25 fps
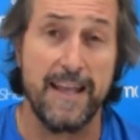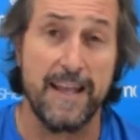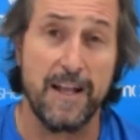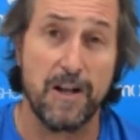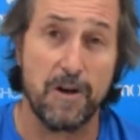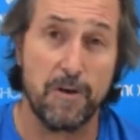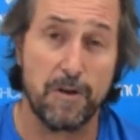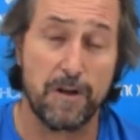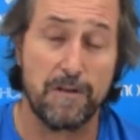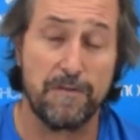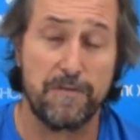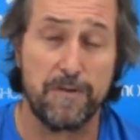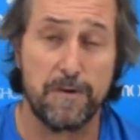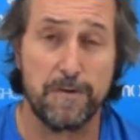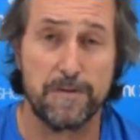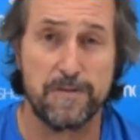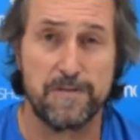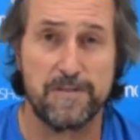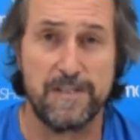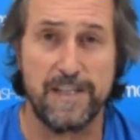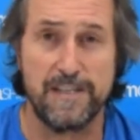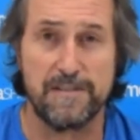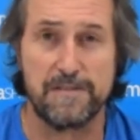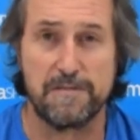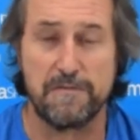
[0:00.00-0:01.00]
Looking forward to
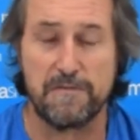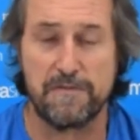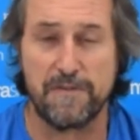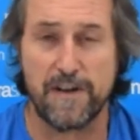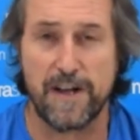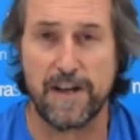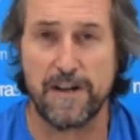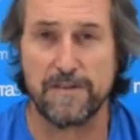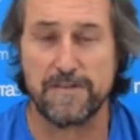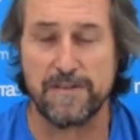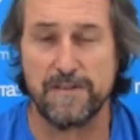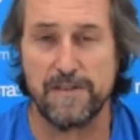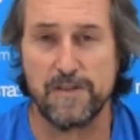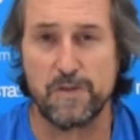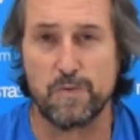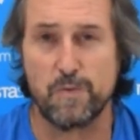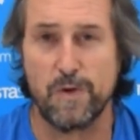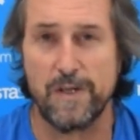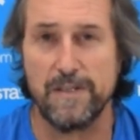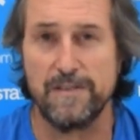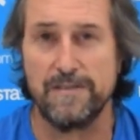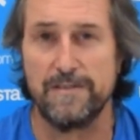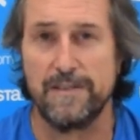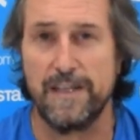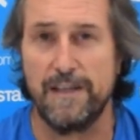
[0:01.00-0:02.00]
seeing some photos on this
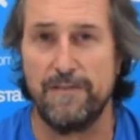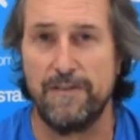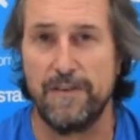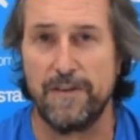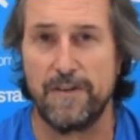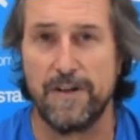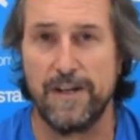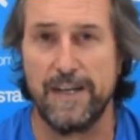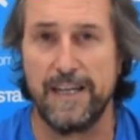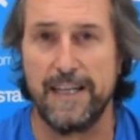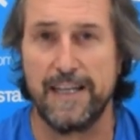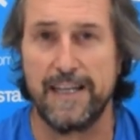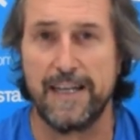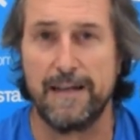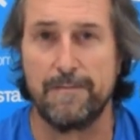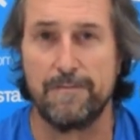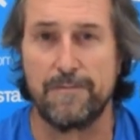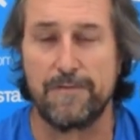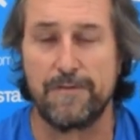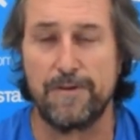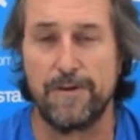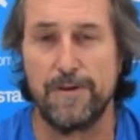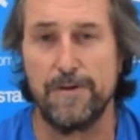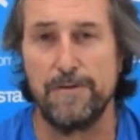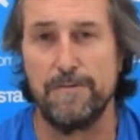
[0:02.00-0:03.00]
one. If you've got any come
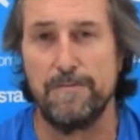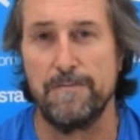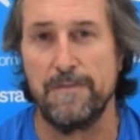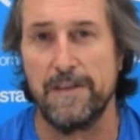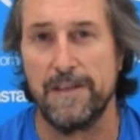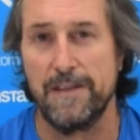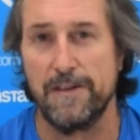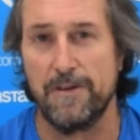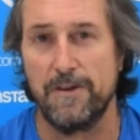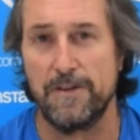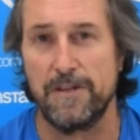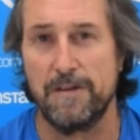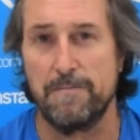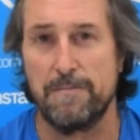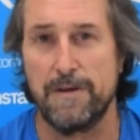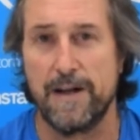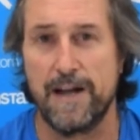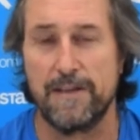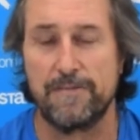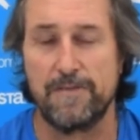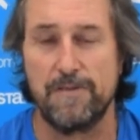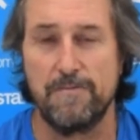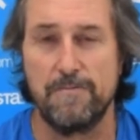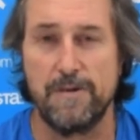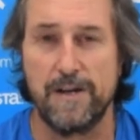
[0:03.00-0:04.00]
through on your
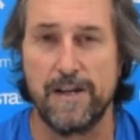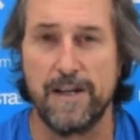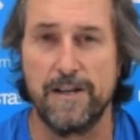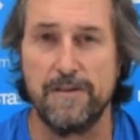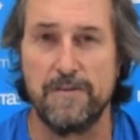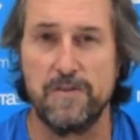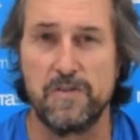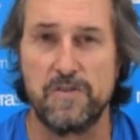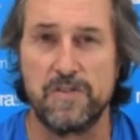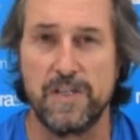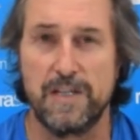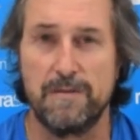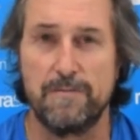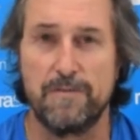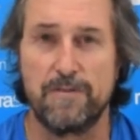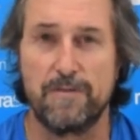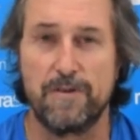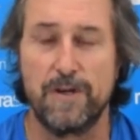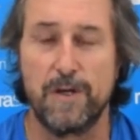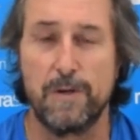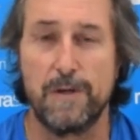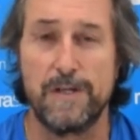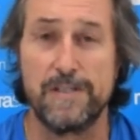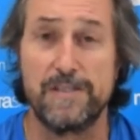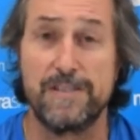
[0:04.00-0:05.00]
bathroom reno, send them
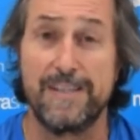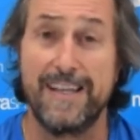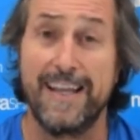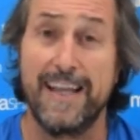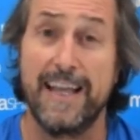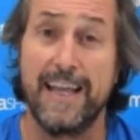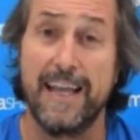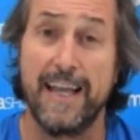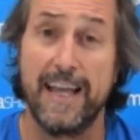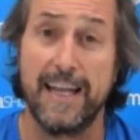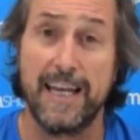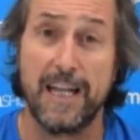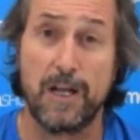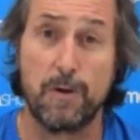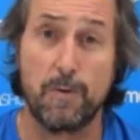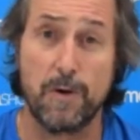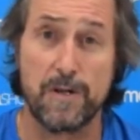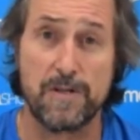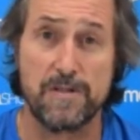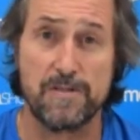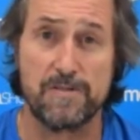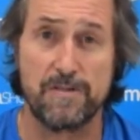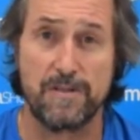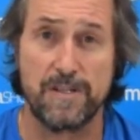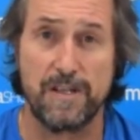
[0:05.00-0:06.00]
through to us. Any
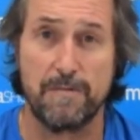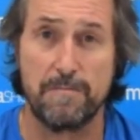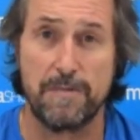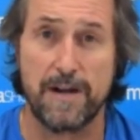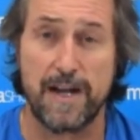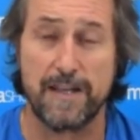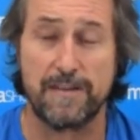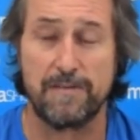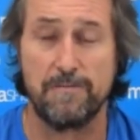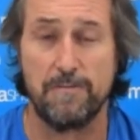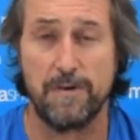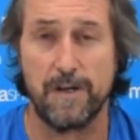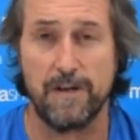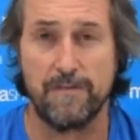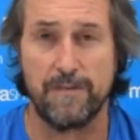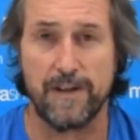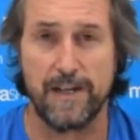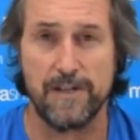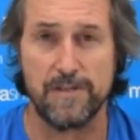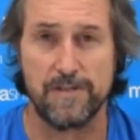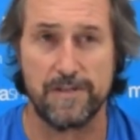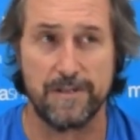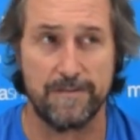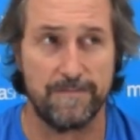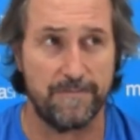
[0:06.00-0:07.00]
questions on your bathroom
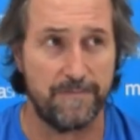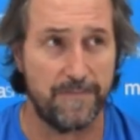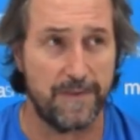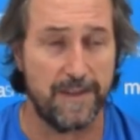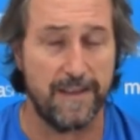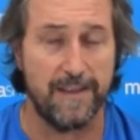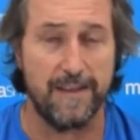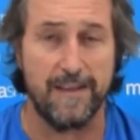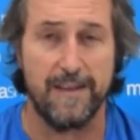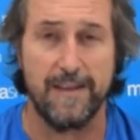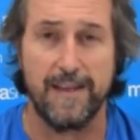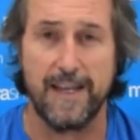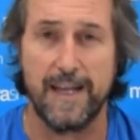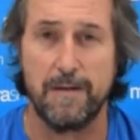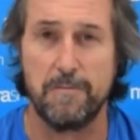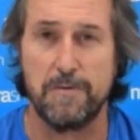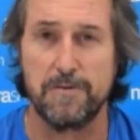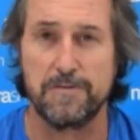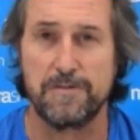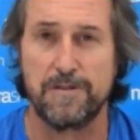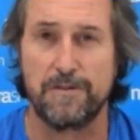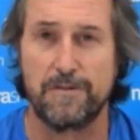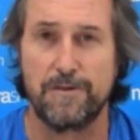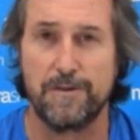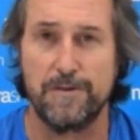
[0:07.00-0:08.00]
renovation, our
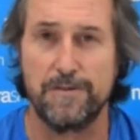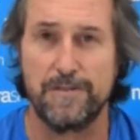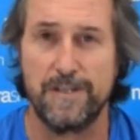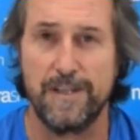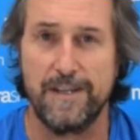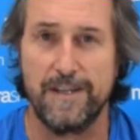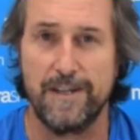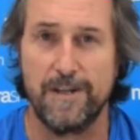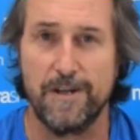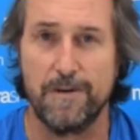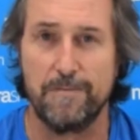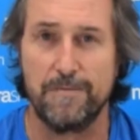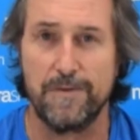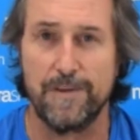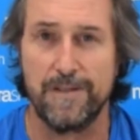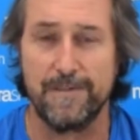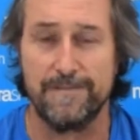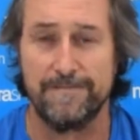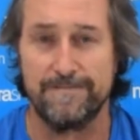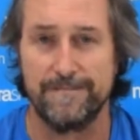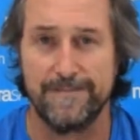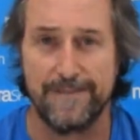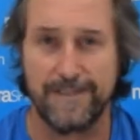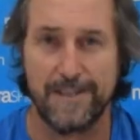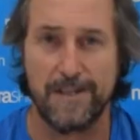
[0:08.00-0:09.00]
Monsta crew's here to help you.
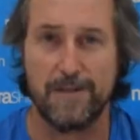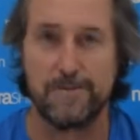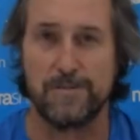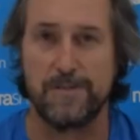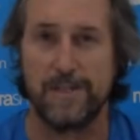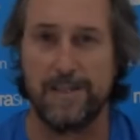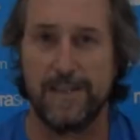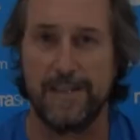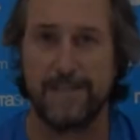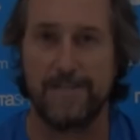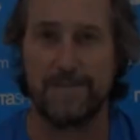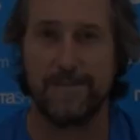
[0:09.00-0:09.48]
I'll see you next